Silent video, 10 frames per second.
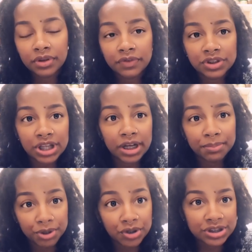vagina
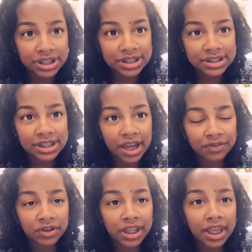piercings
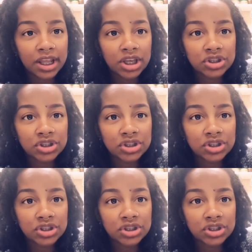after that.